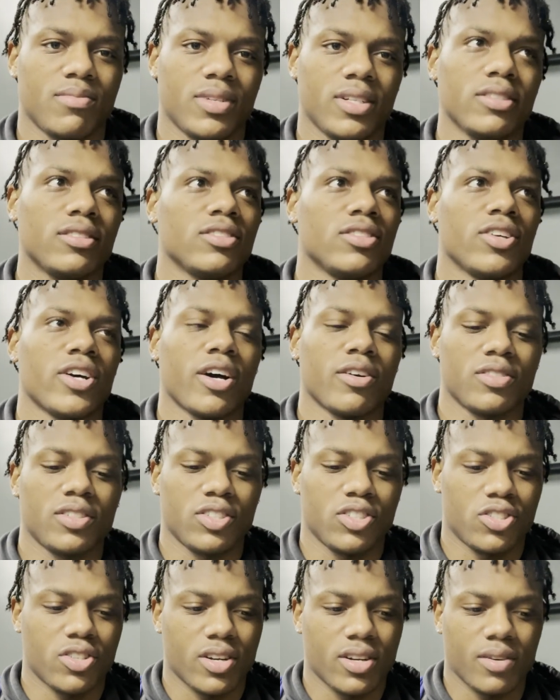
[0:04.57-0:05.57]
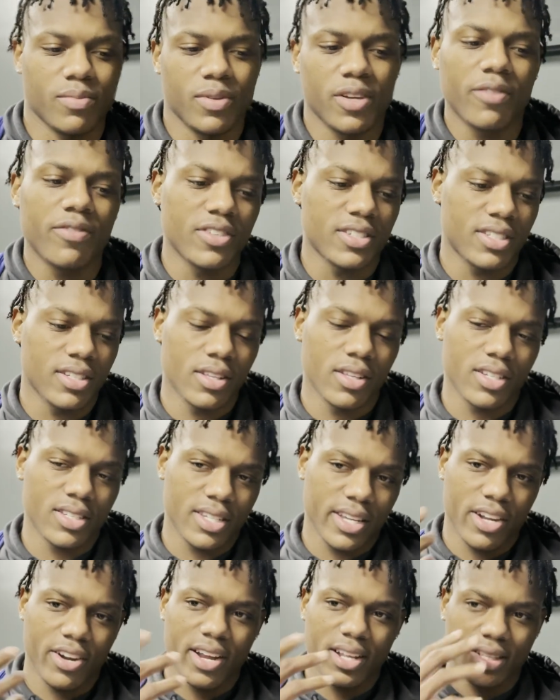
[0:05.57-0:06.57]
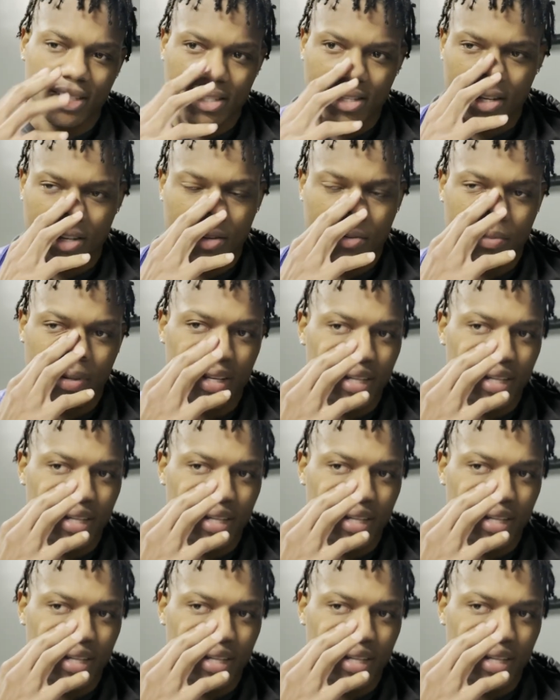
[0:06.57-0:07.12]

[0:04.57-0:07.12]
but you know, I was just trying to be a facilitator at the time.